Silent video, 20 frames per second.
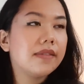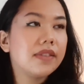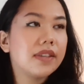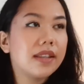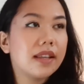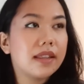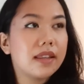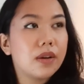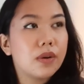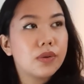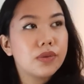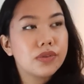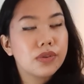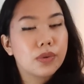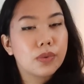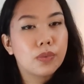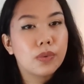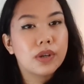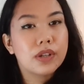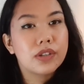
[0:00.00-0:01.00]
And after that, they
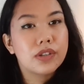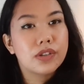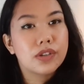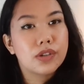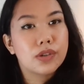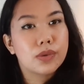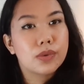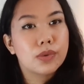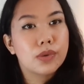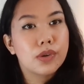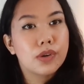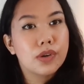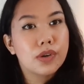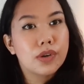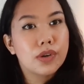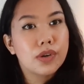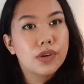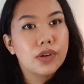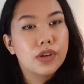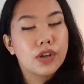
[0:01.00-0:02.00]
also wants to,
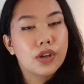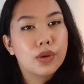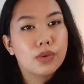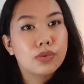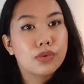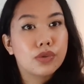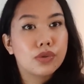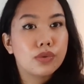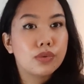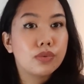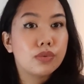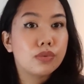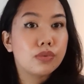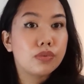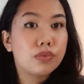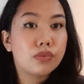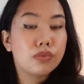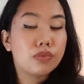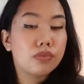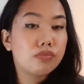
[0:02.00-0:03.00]
you know,
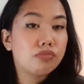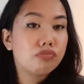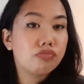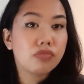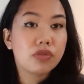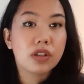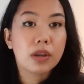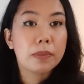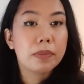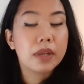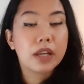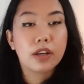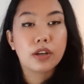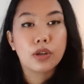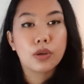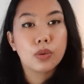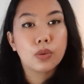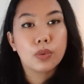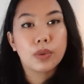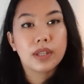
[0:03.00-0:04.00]
do
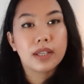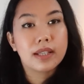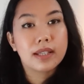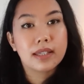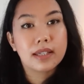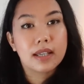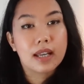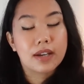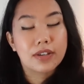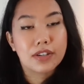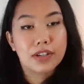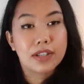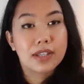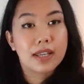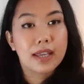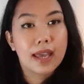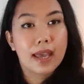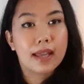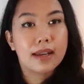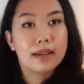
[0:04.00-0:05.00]
something new within these
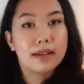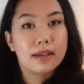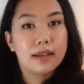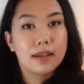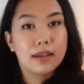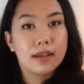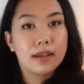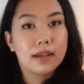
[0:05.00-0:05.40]
connections again.